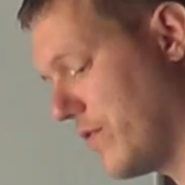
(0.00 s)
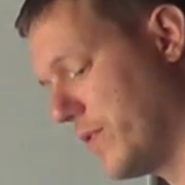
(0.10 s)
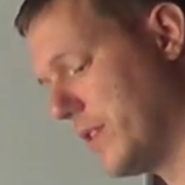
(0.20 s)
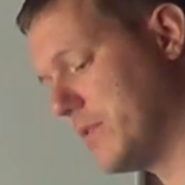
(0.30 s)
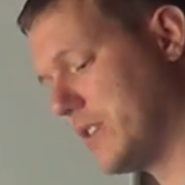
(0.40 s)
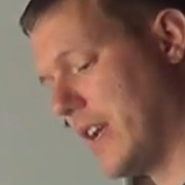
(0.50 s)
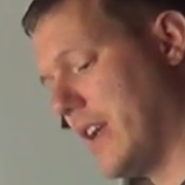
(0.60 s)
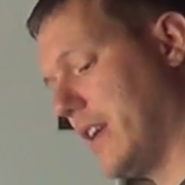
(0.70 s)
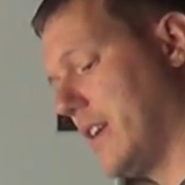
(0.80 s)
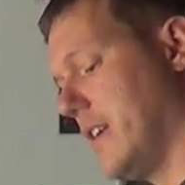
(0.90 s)
off with him
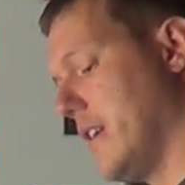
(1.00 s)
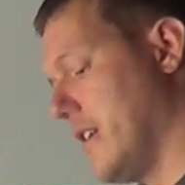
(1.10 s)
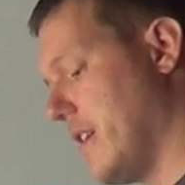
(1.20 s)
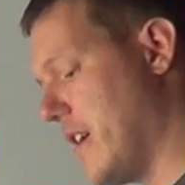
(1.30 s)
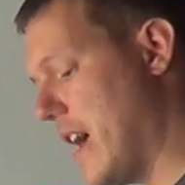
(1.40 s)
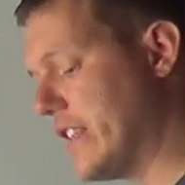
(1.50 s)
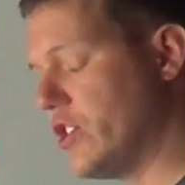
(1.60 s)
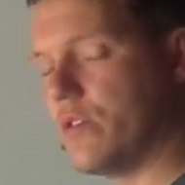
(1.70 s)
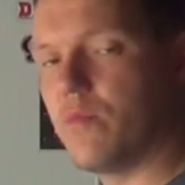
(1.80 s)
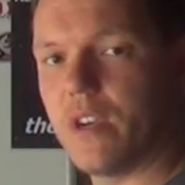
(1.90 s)
saying, uh,
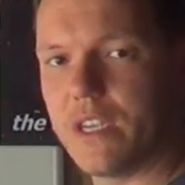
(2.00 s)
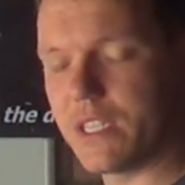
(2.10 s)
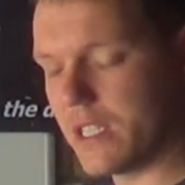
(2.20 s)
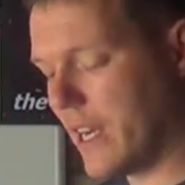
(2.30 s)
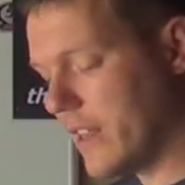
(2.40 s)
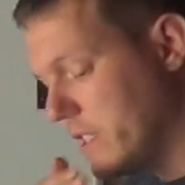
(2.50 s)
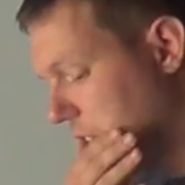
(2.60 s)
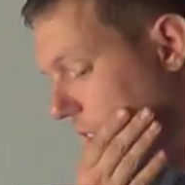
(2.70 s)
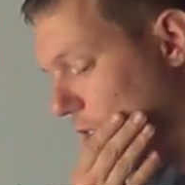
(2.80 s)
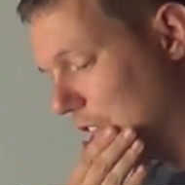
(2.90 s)
Engine Work is the title. It's a
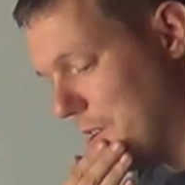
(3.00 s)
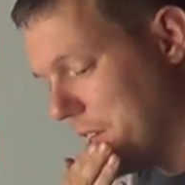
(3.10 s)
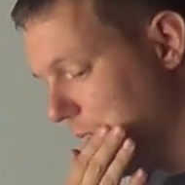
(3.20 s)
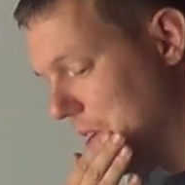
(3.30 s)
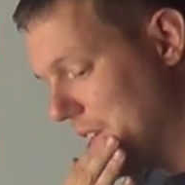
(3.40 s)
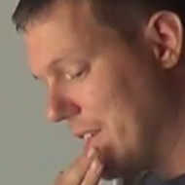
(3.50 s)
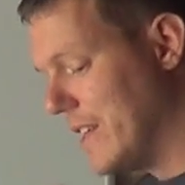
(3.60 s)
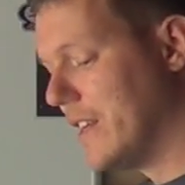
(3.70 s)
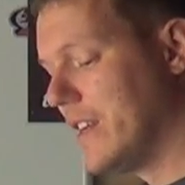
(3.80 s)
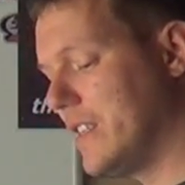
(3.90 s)
guy who sent him an email.
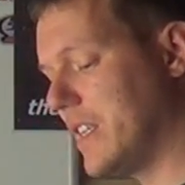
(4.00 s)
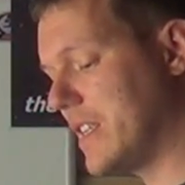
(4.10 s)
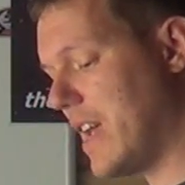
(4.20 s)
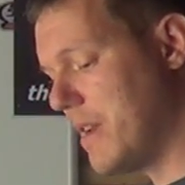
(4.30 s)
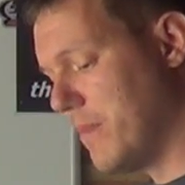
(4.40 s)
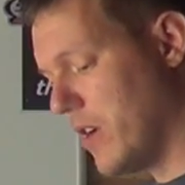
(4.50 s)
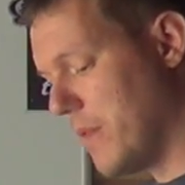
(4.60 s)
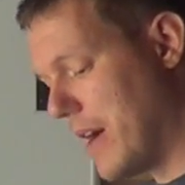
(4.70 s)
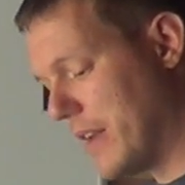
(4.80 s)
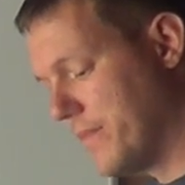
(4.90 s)
It says, Hey
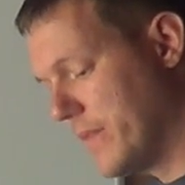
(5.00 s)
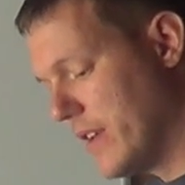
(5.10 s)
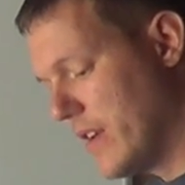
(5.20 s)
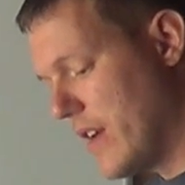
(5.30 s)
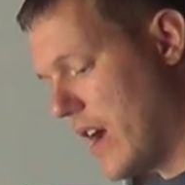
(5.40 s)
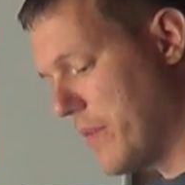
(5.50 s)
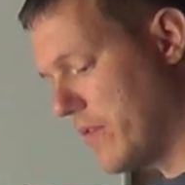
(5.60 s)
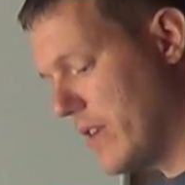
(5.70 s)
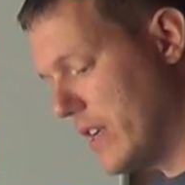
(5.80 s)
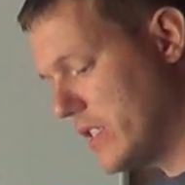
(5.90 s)
Motoman, I'm
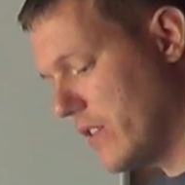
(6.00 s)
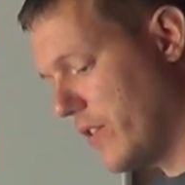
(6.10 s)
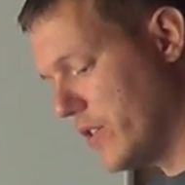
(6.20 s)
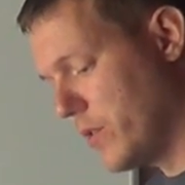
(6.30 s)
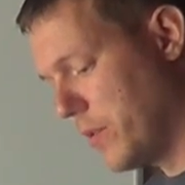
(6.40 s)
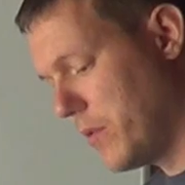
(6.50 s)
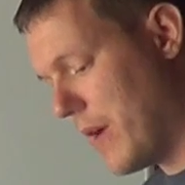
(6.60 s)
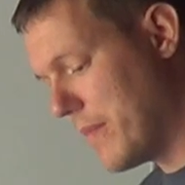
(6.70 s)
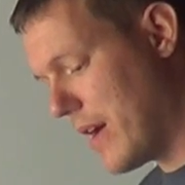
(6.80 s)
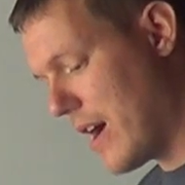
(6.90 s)
a racer for the
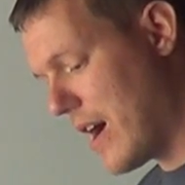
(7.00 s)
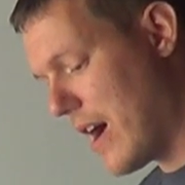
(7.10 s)
WMRA,